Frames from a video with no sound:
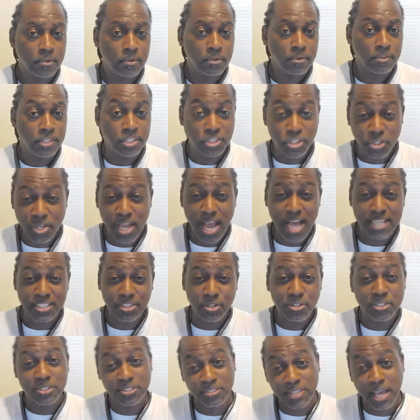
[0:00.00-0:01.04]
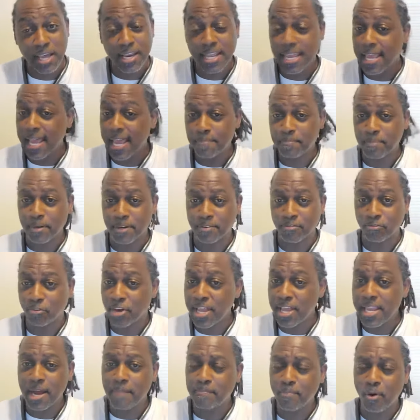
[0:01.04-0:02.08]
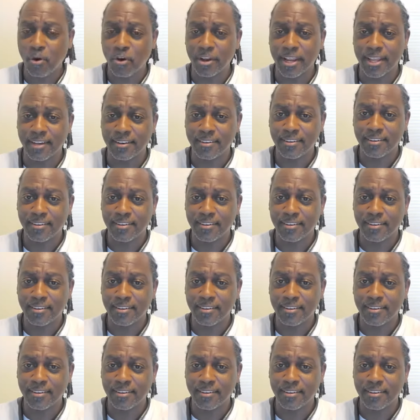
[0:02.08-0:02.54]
Did you guys not study HIPAA? Read up on it.